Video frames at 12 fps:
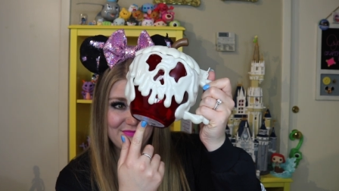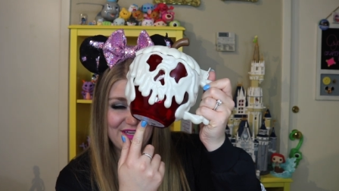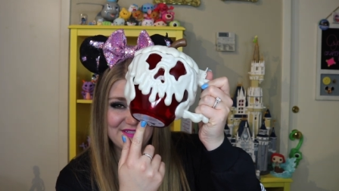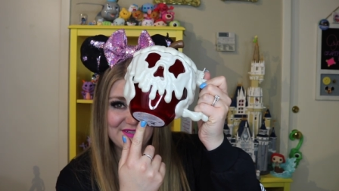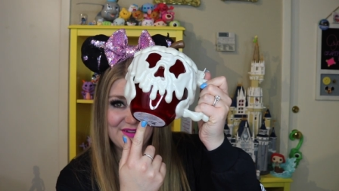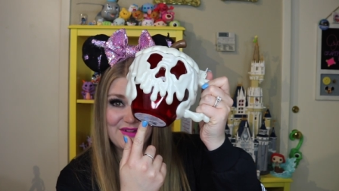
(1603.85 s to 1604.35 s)

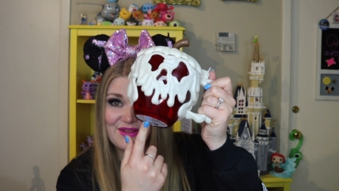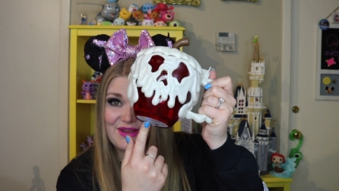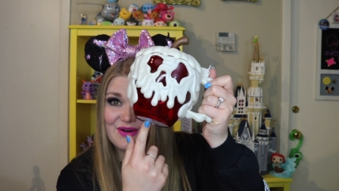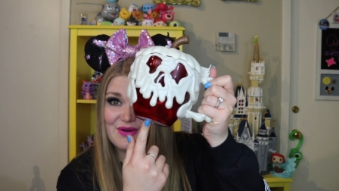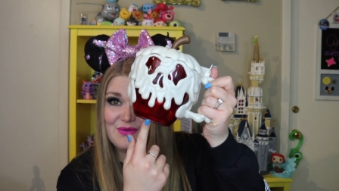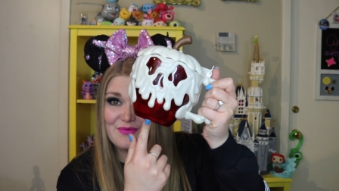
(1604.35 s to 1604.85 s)
It's
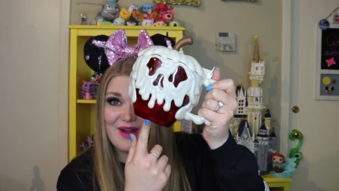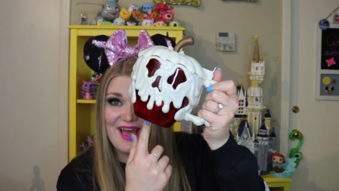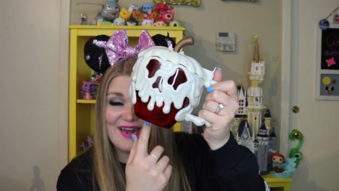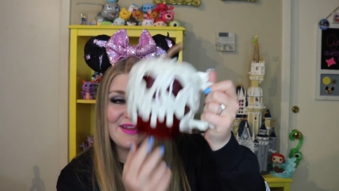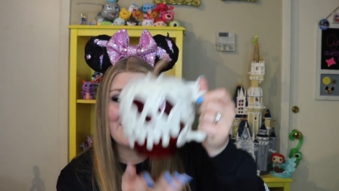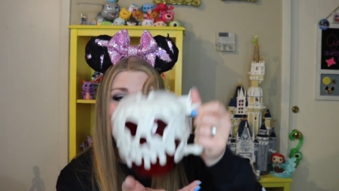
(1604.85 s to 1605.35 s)
clear
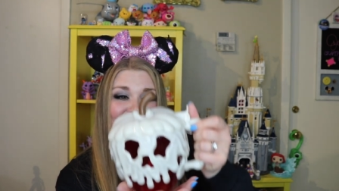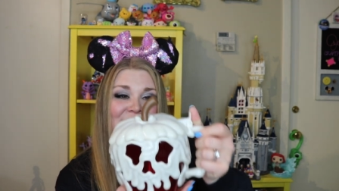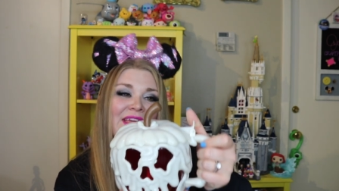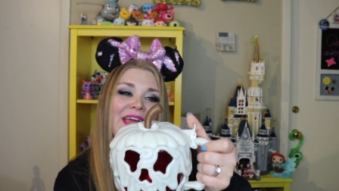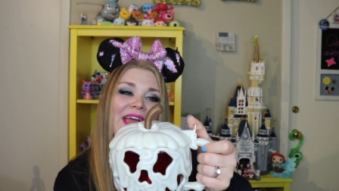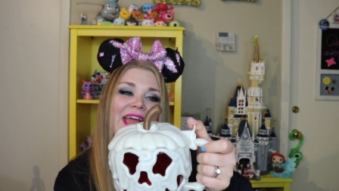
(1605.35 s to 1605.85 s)
red,
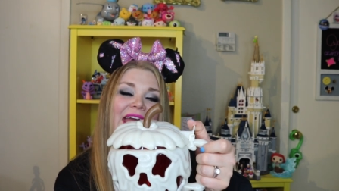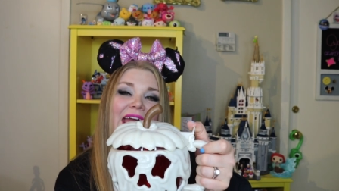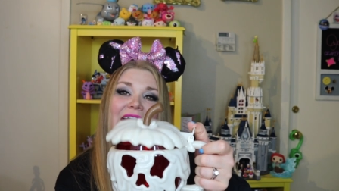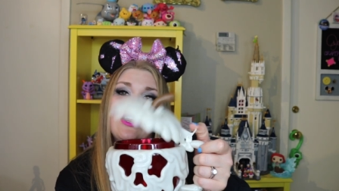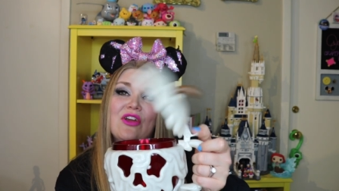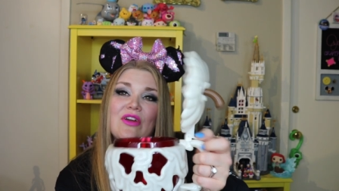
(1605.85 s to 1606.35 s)

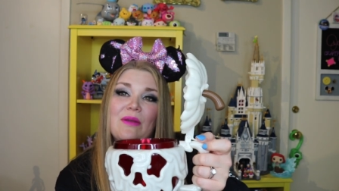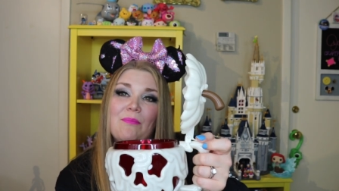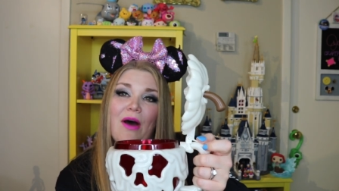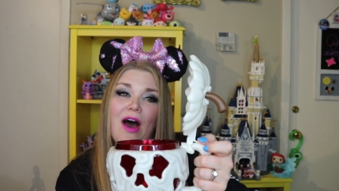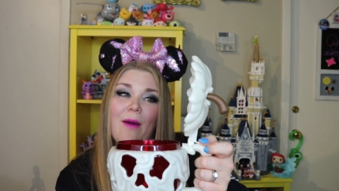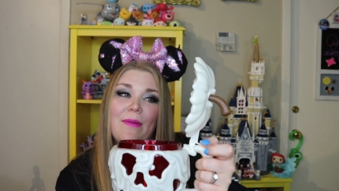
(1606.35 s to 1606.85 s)
and you can
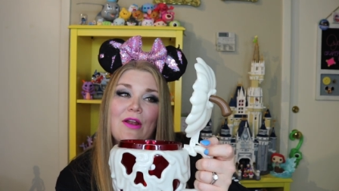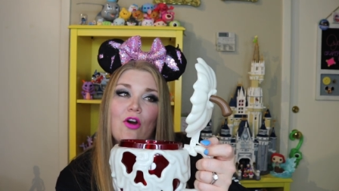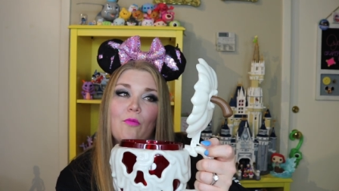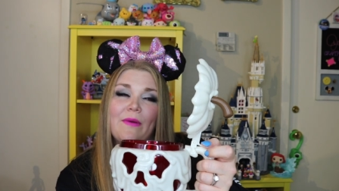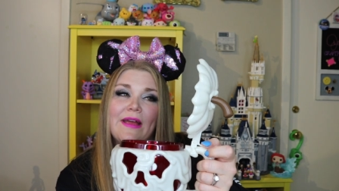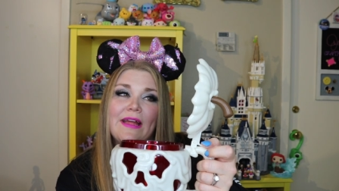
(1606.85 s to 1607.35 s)
pop it
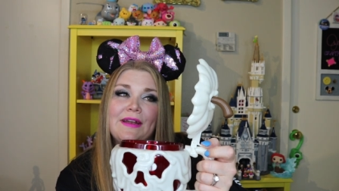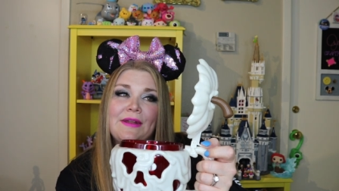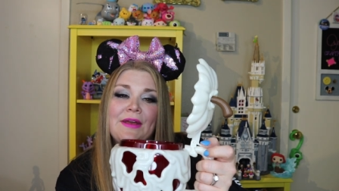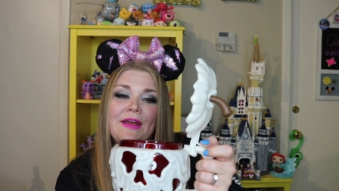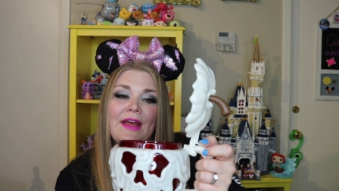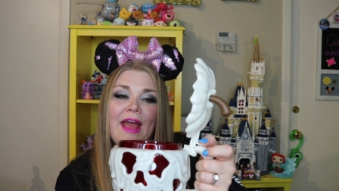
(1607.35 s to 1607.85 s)

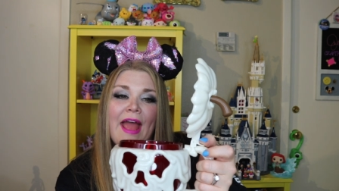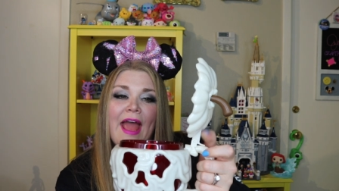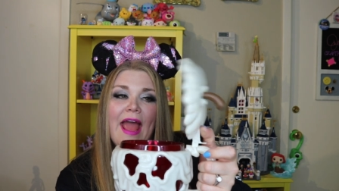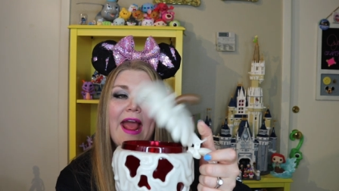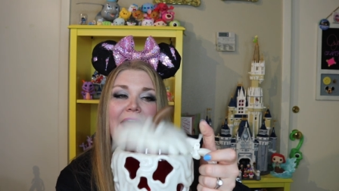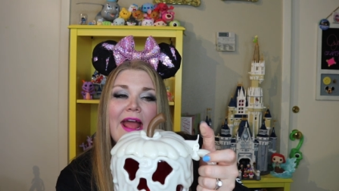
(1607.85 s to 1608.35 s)
open,
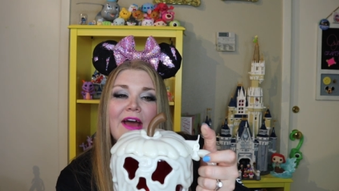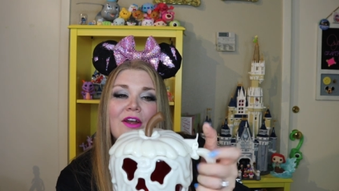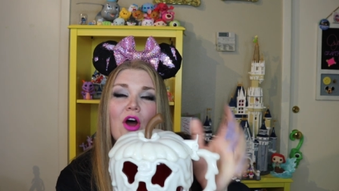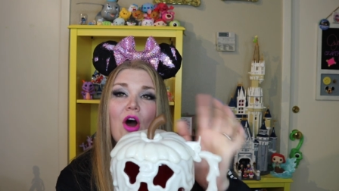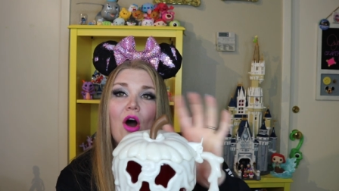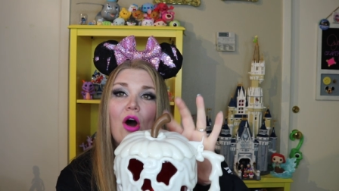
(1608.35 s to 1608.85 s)

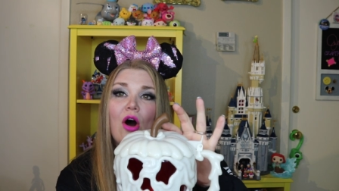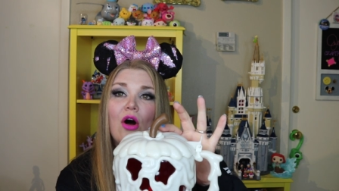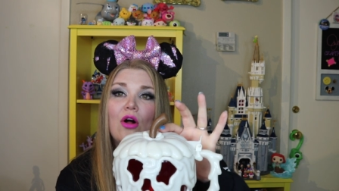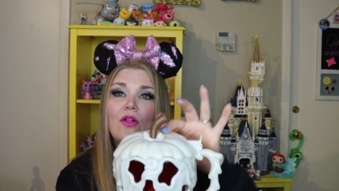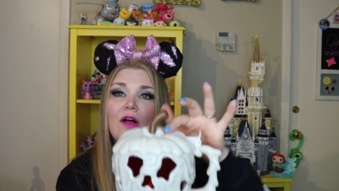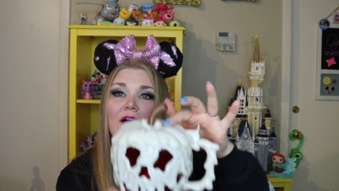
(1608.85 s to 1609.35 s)
and
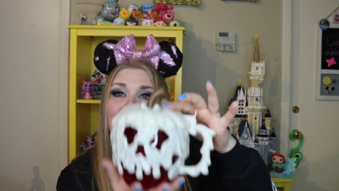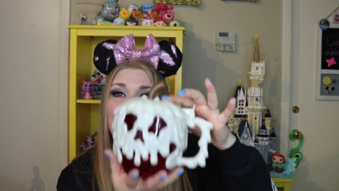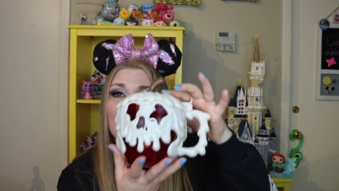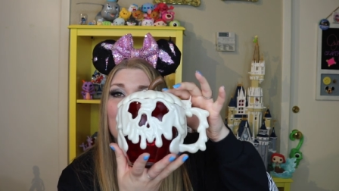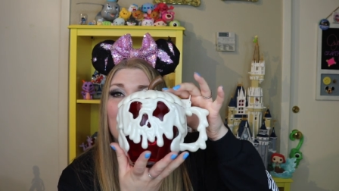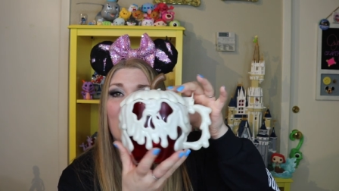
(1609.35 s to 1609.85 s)
all of
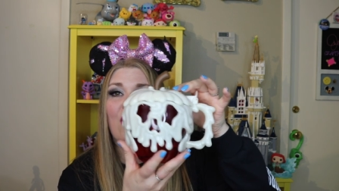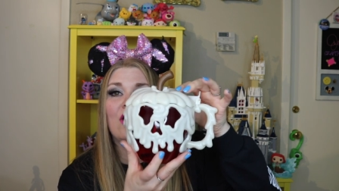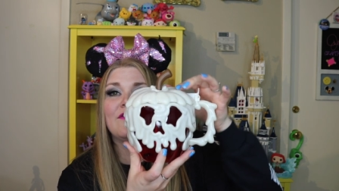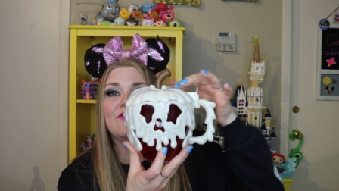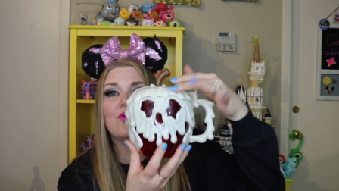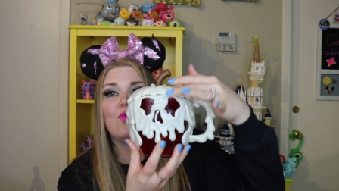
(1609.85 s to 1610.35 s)

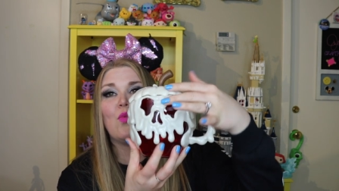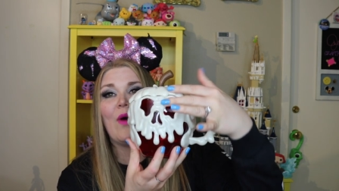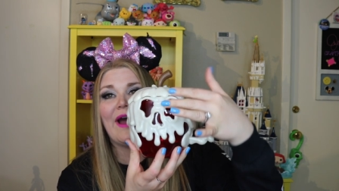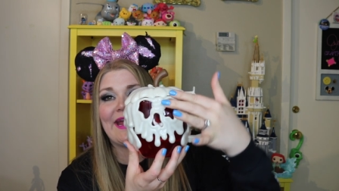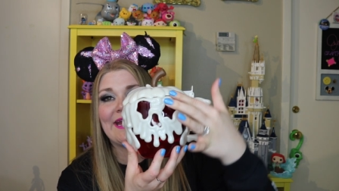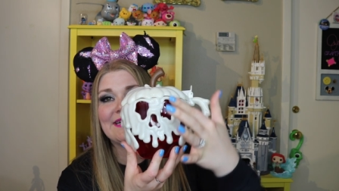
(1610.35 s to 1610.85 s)
the
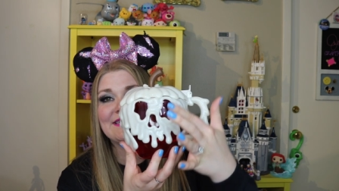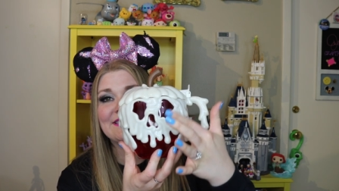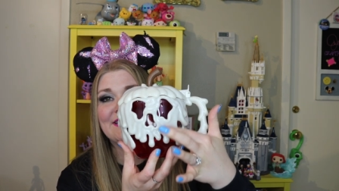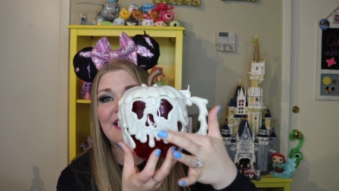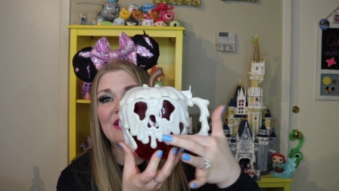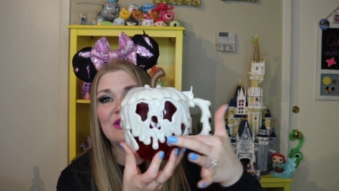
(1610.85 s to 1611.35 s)
white
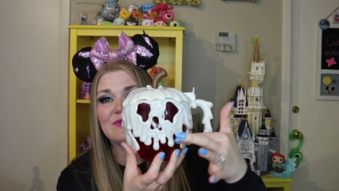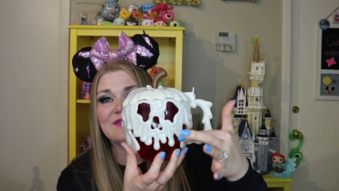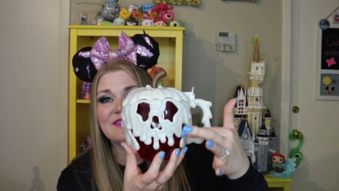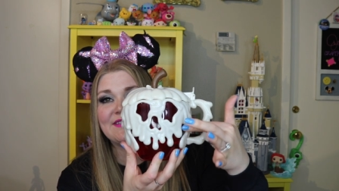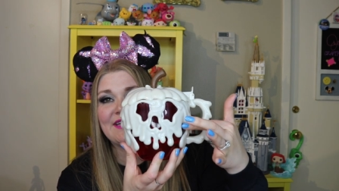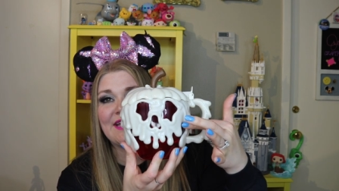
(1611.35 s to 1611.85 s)
that you
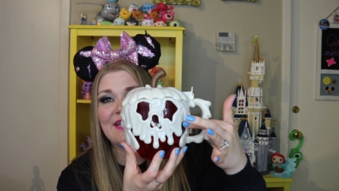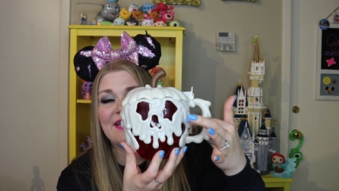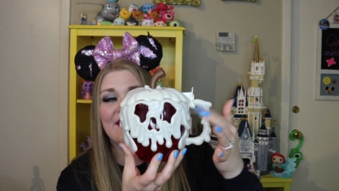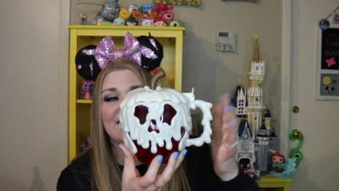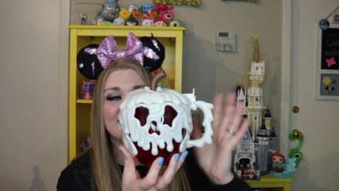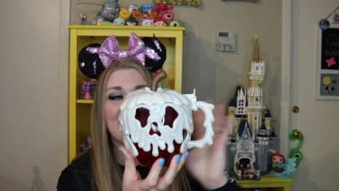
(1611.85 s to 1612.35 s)

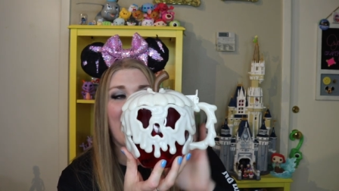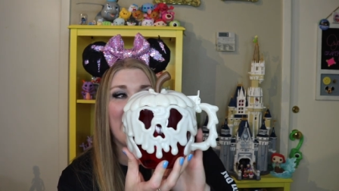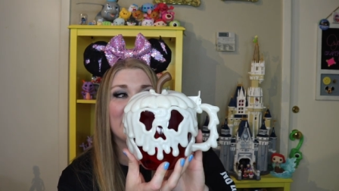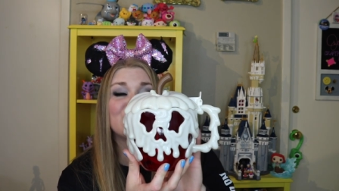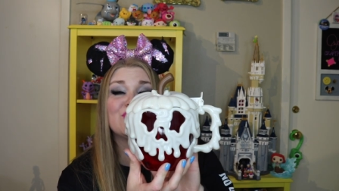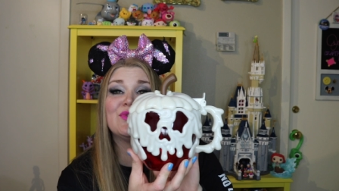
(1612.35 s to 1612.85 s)
see is
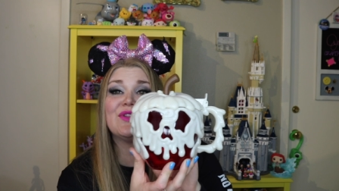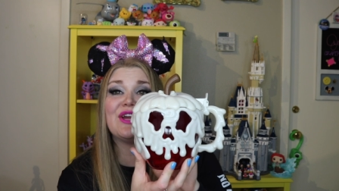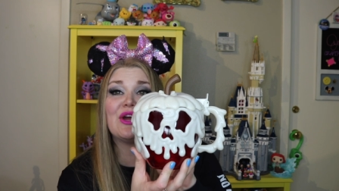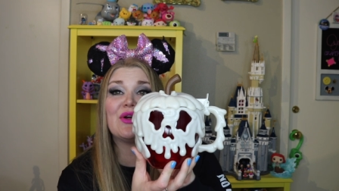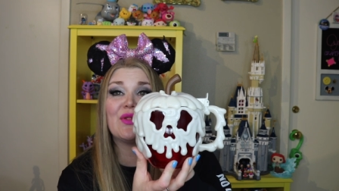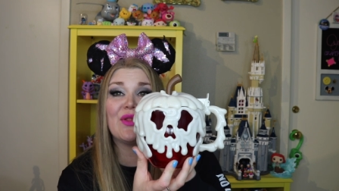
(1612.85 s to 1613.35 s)

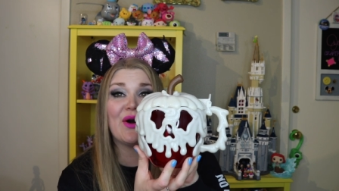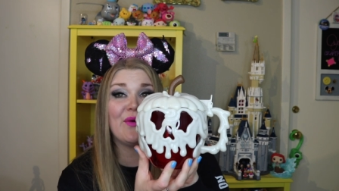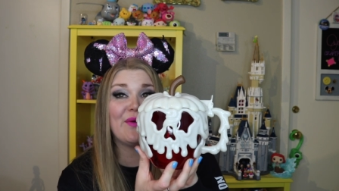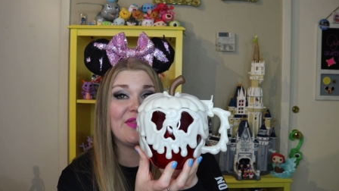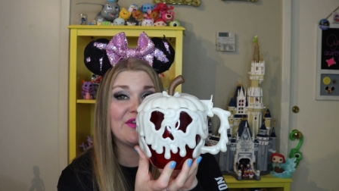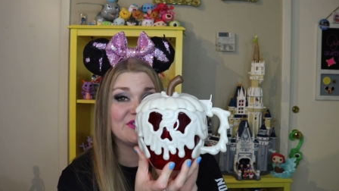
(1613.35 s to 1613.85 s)
actually
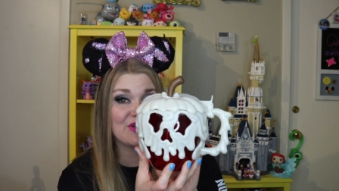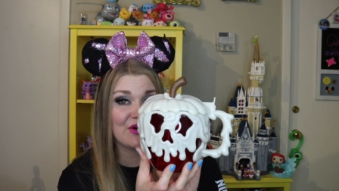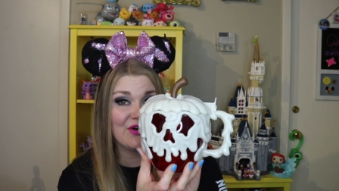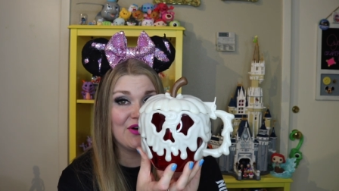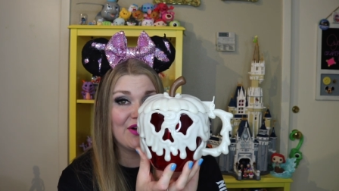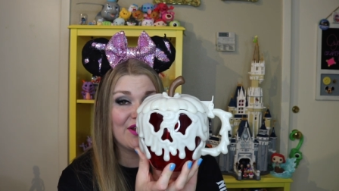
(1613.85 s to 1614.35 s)
glow in the
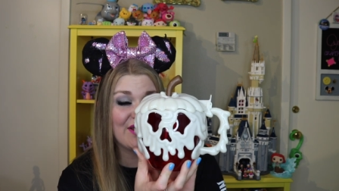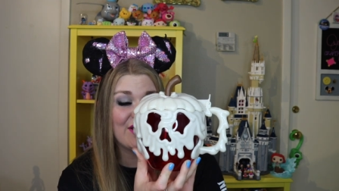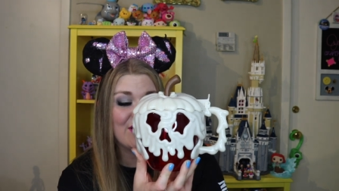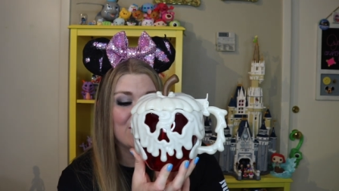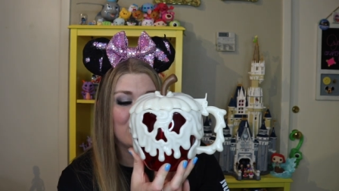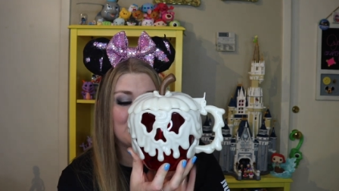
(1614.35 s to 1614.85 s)
dark,
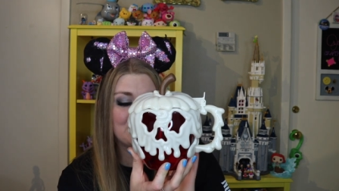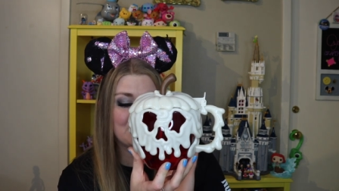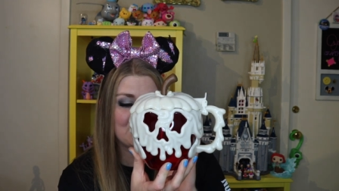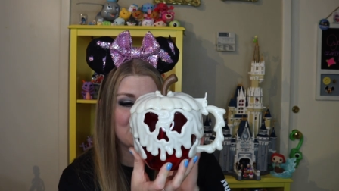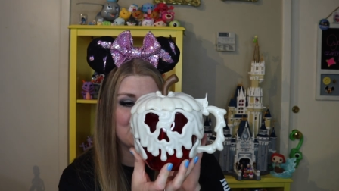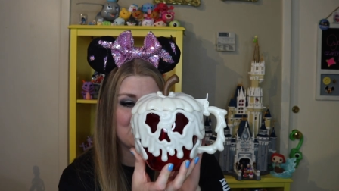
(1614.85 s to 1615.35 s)
which
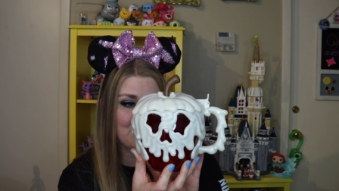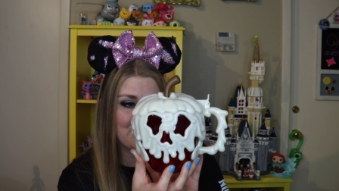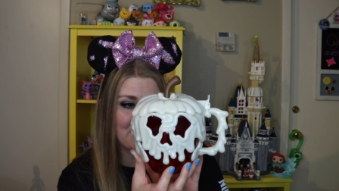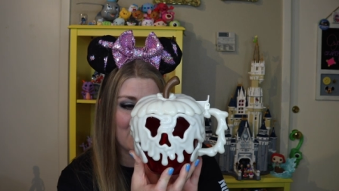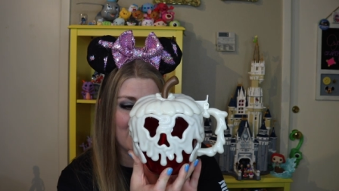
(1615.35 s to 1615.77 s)
is super